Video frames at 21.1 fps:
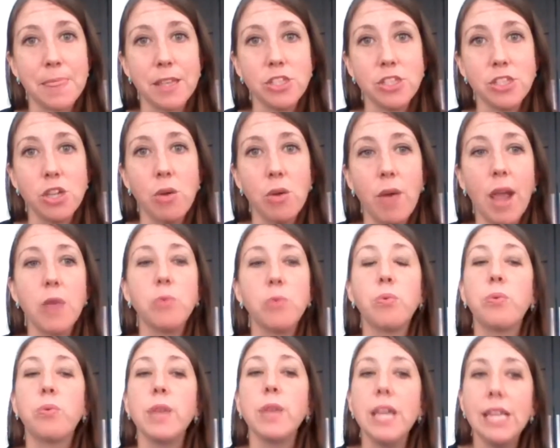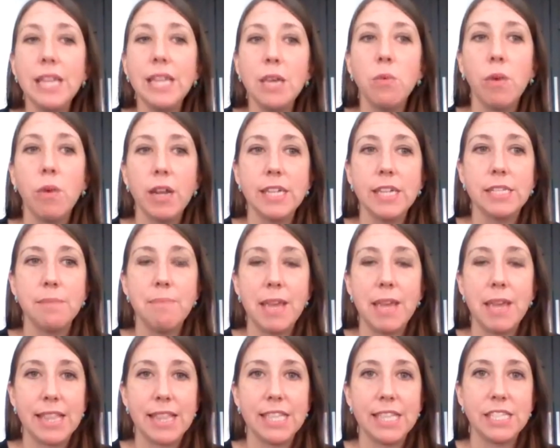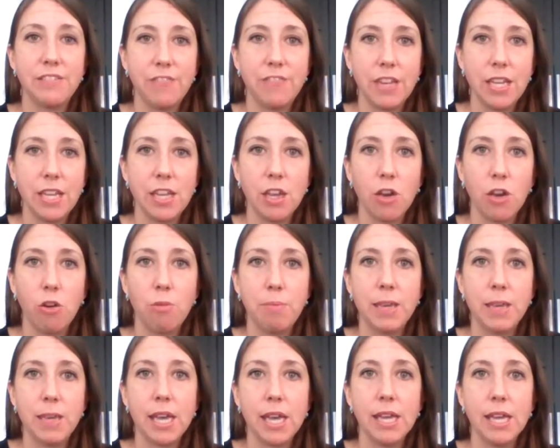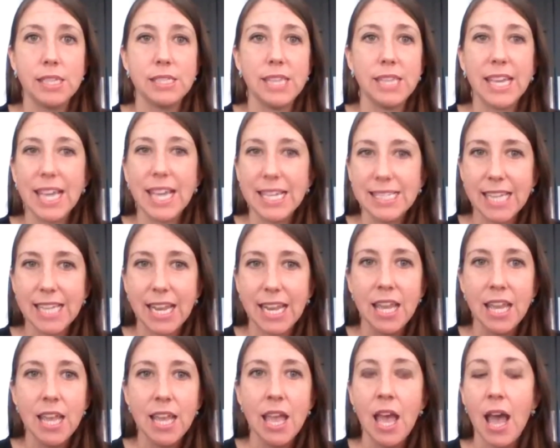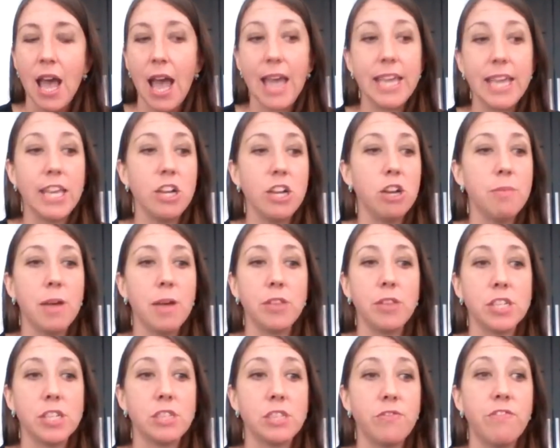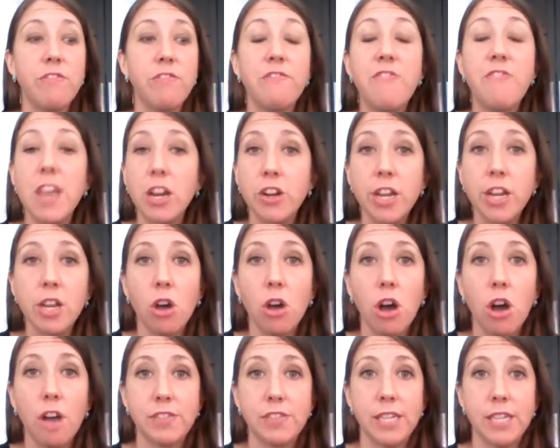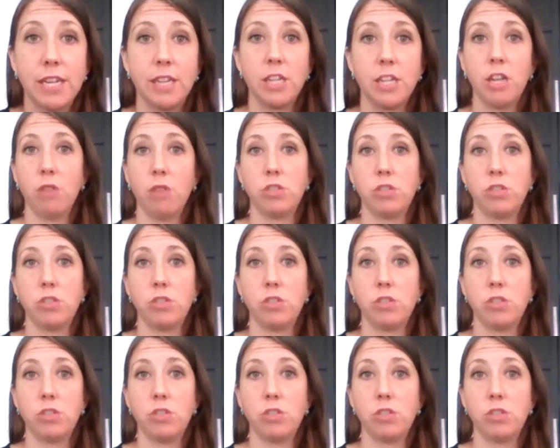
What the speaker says: So I really wanted to make this video because, like I said, I hear about this very often.